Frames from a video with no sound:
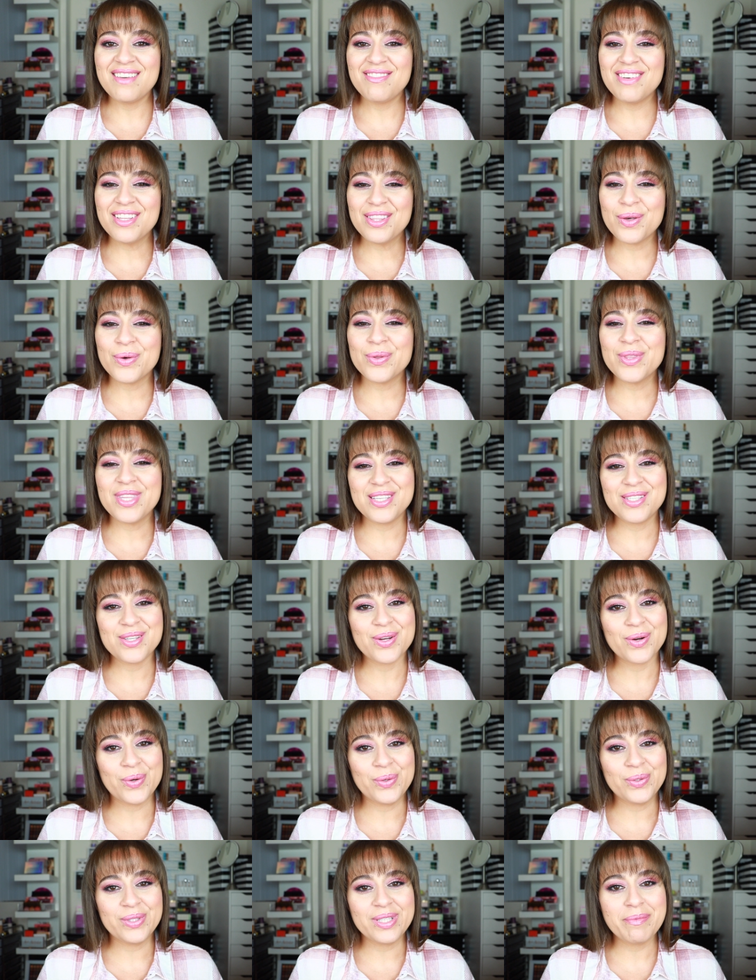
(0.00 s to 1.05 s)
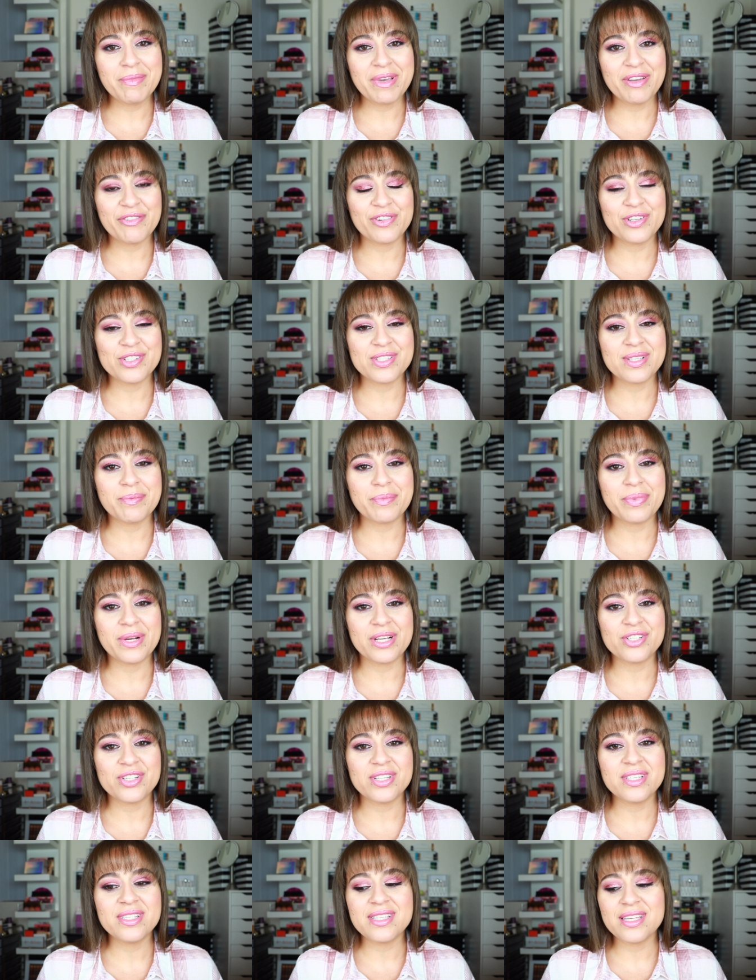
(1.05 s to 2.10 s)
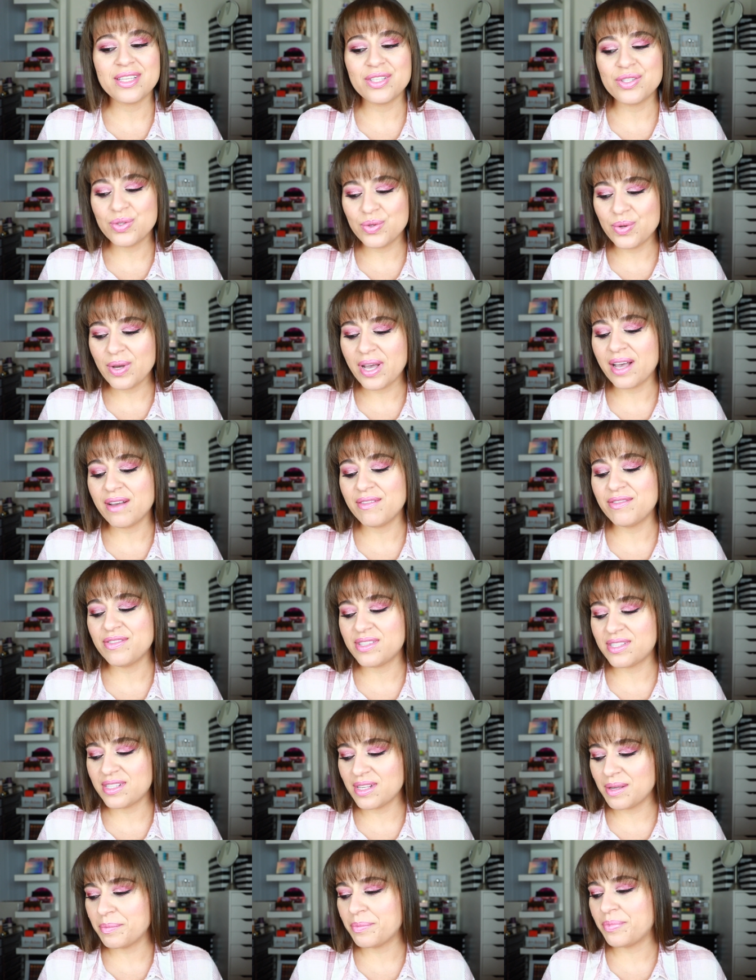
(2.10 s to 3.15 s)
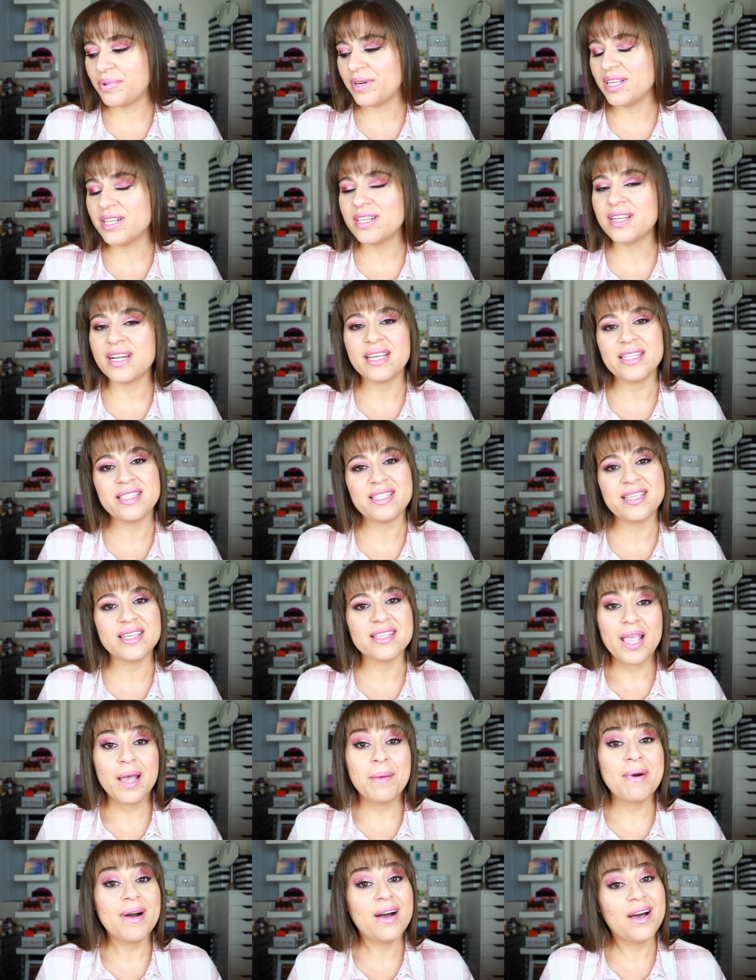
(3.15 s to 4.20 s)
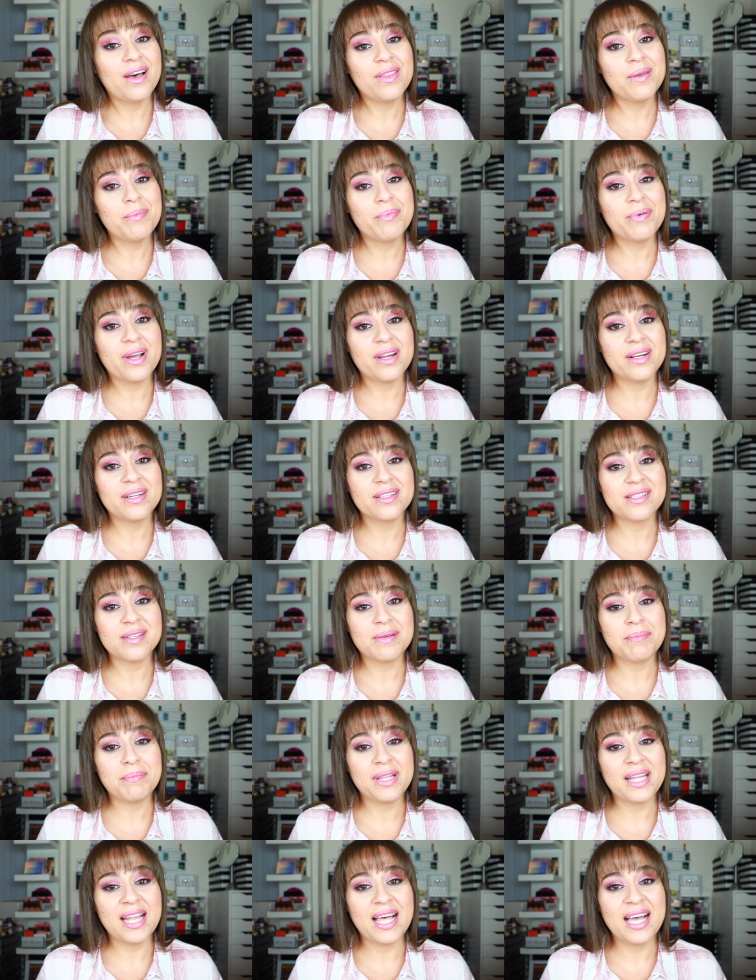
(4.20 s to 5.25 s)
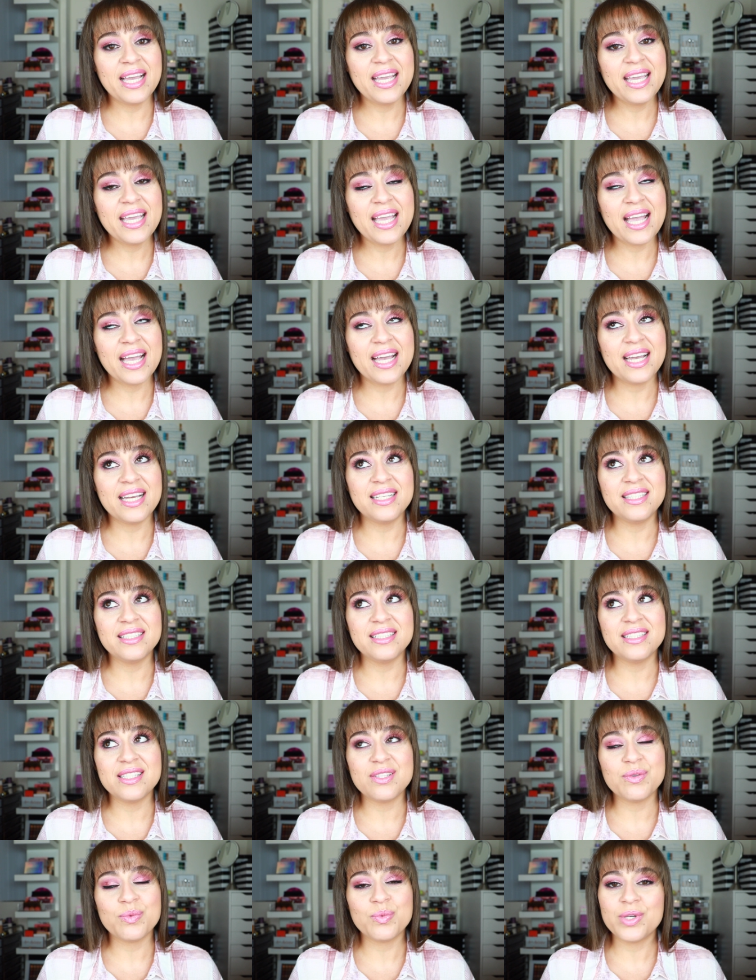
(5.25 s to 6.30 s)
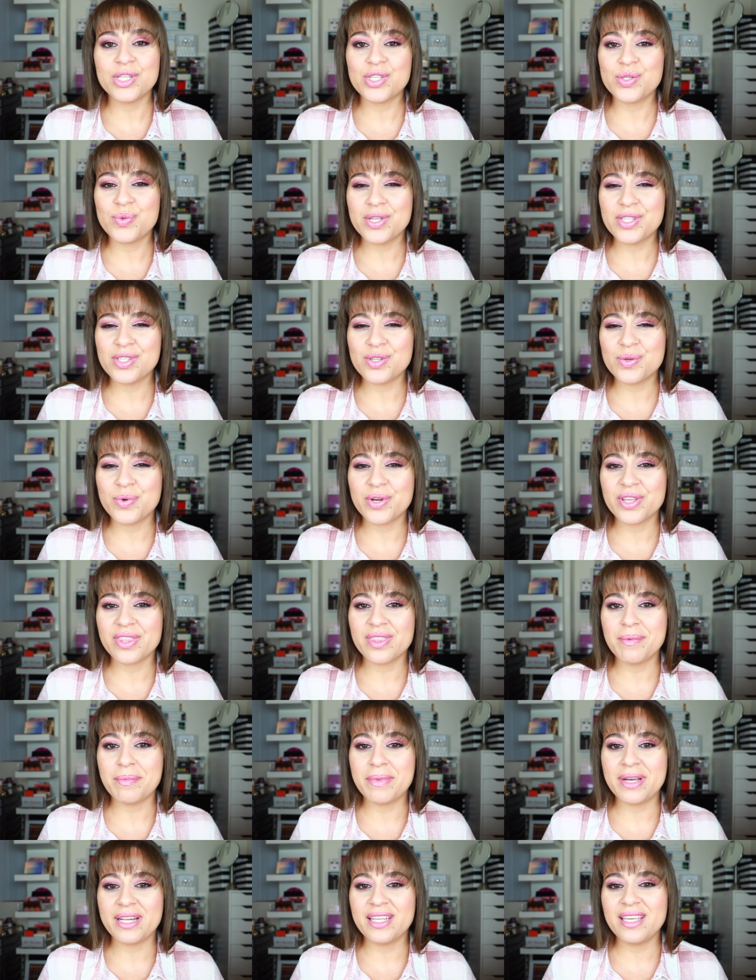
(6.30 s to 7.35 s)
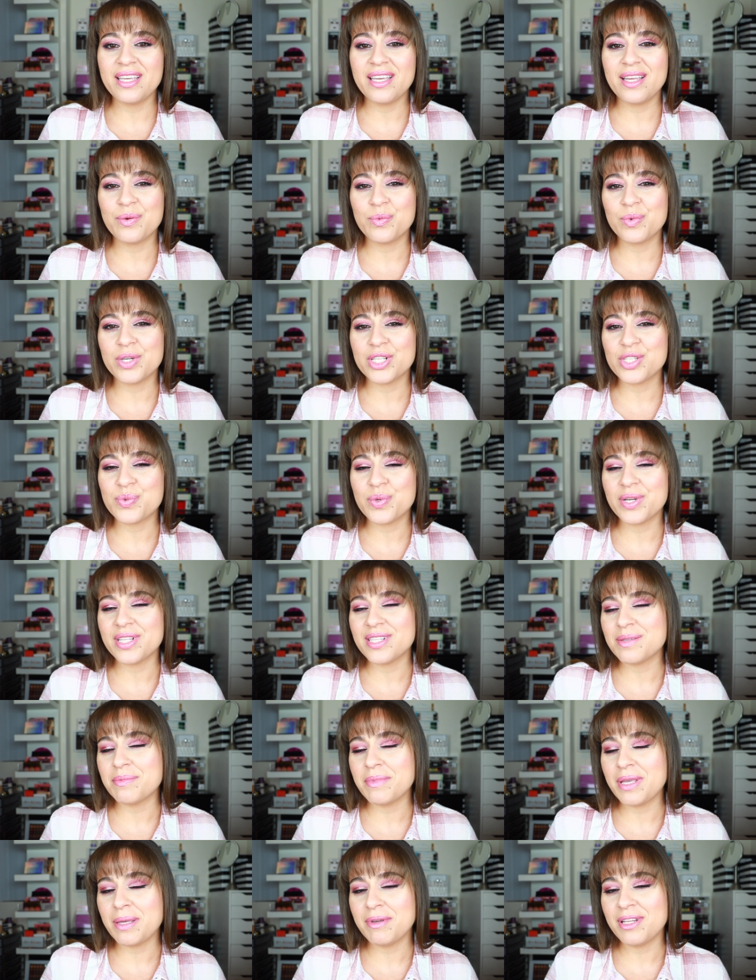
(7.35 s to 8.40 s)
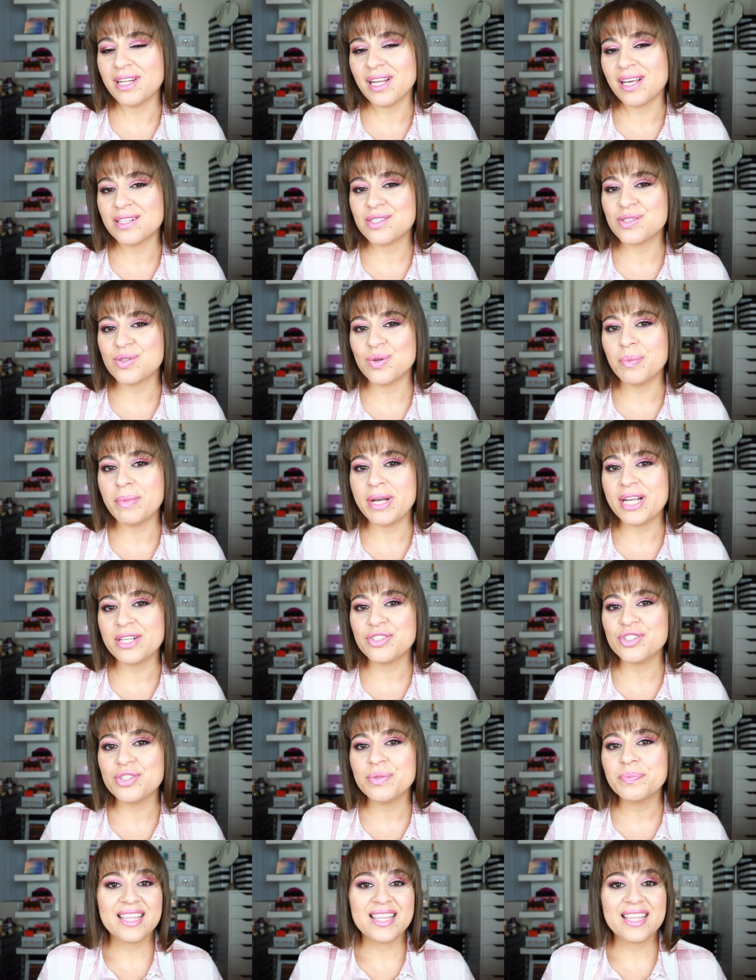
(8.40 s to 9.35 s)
Even though these are only my first impressions, I do have some pretty good ideas about how the products apply and which ones are worth the money and which ones maybe not so much.